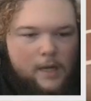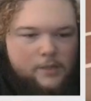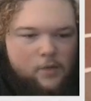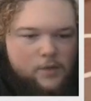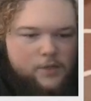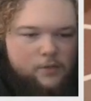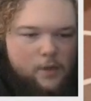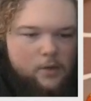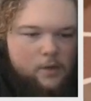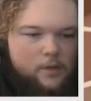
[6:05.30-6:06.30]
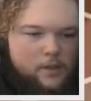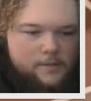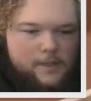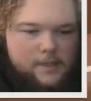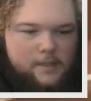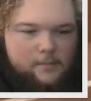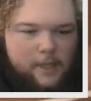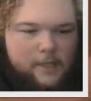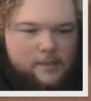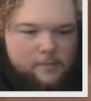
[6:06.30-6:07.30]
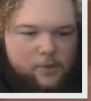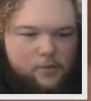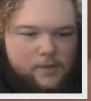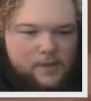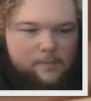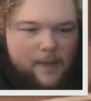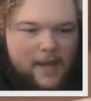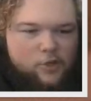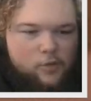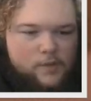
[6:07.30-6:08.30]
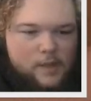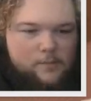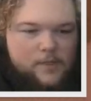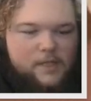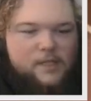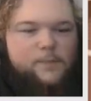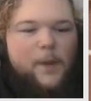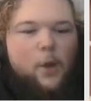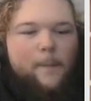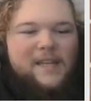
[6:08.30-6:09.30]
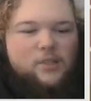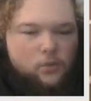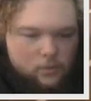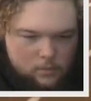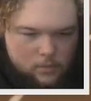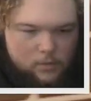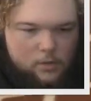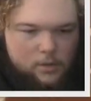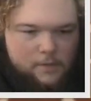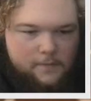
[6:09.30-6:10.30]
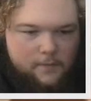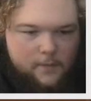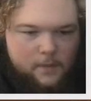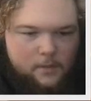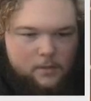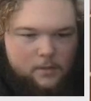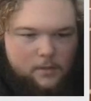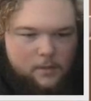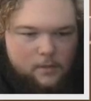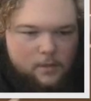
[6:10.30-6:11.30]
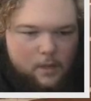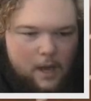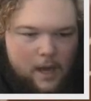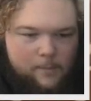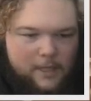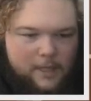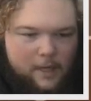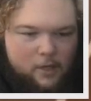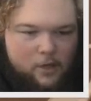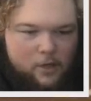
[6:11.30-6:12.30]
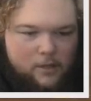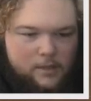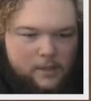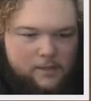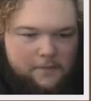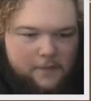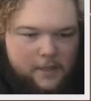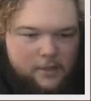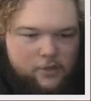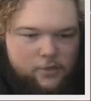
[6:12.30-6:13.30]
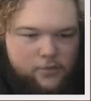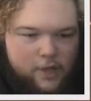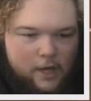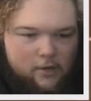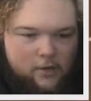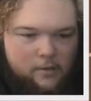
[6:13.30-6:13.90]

scores two oh though, you know what I'm saying? Something light, something cool, something magical, something experimental. You know what I mean? I'm about to get cooked. He's a fucking true shocker.